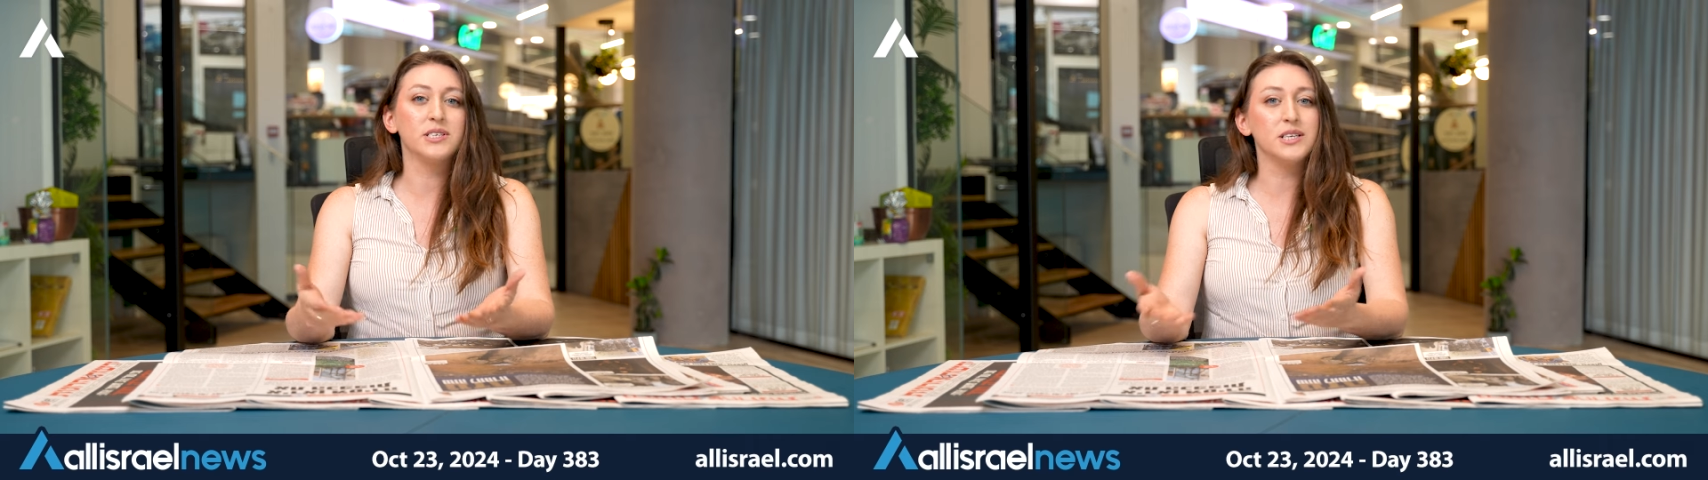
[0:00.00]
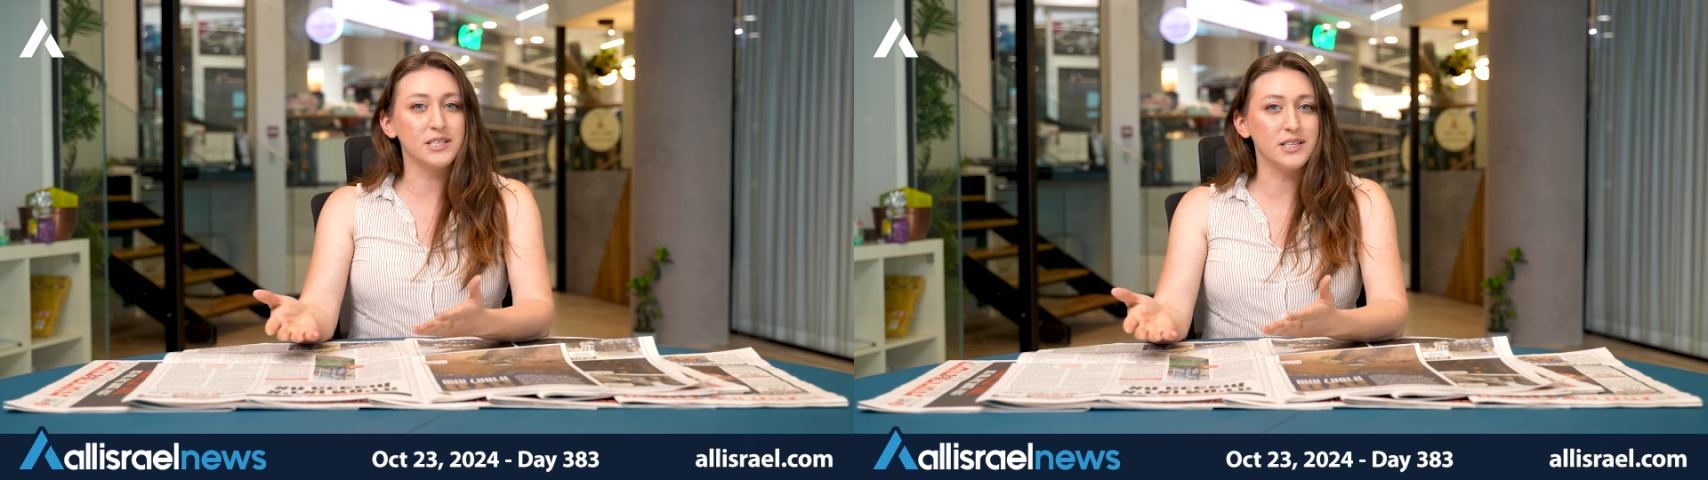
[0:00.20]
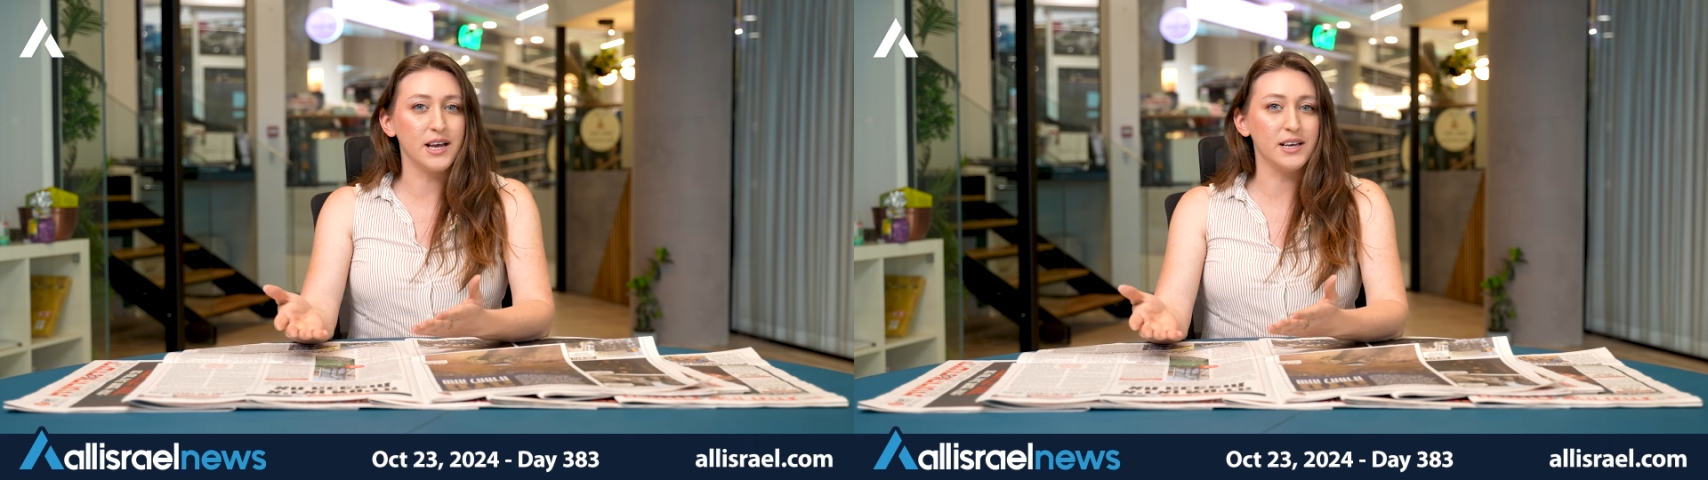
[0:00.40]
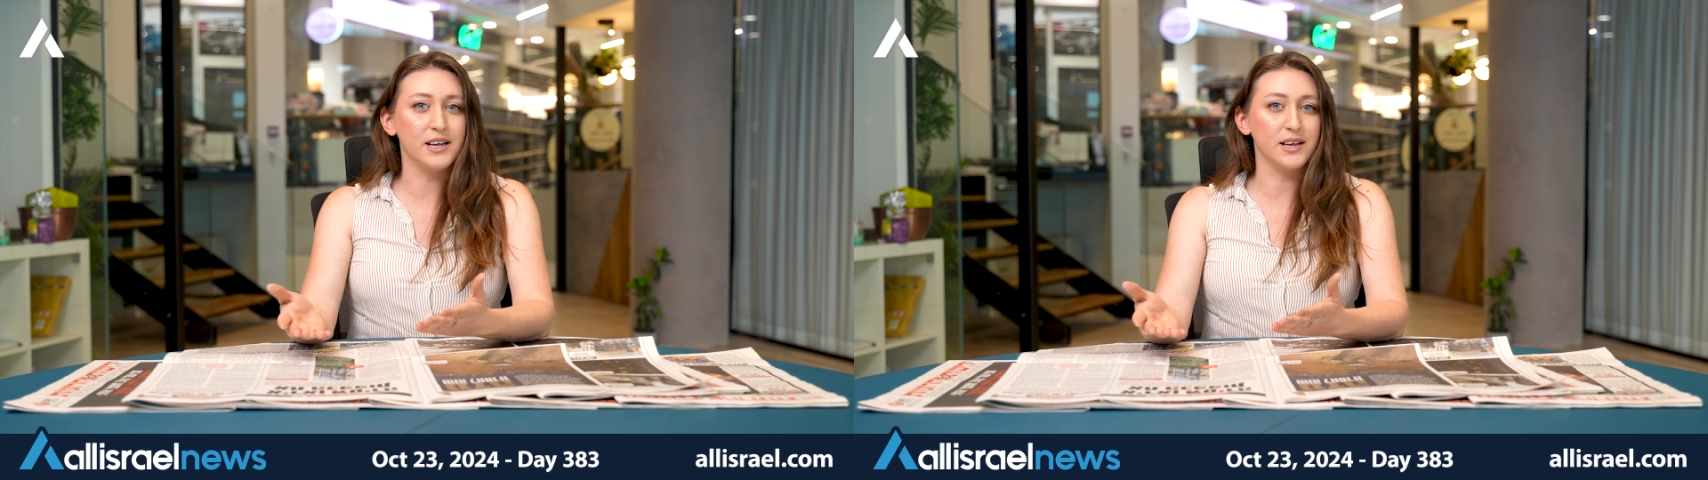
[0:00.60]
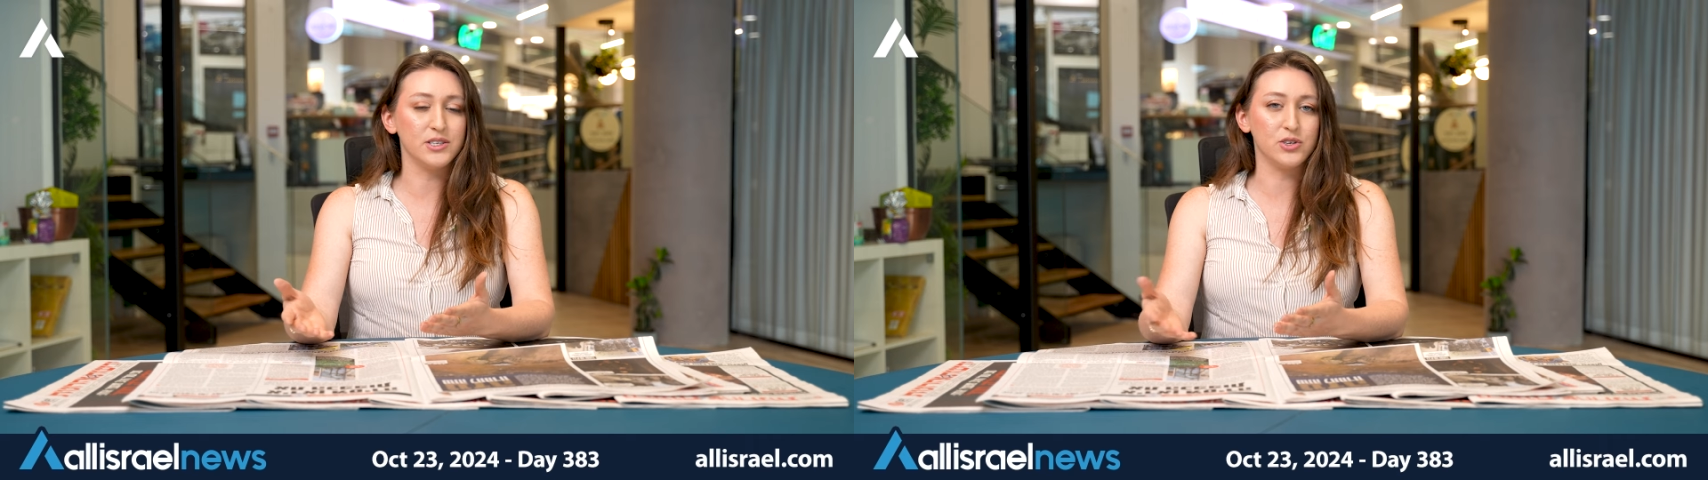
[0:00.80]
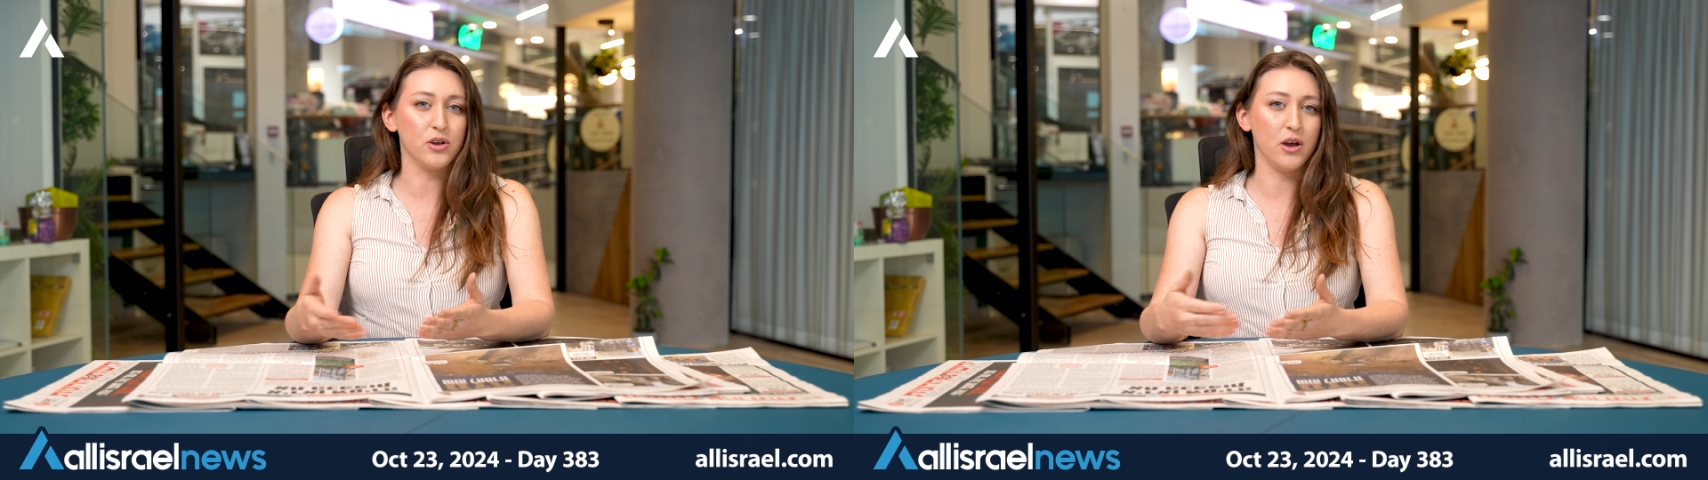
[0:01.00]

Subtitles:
Since then, he has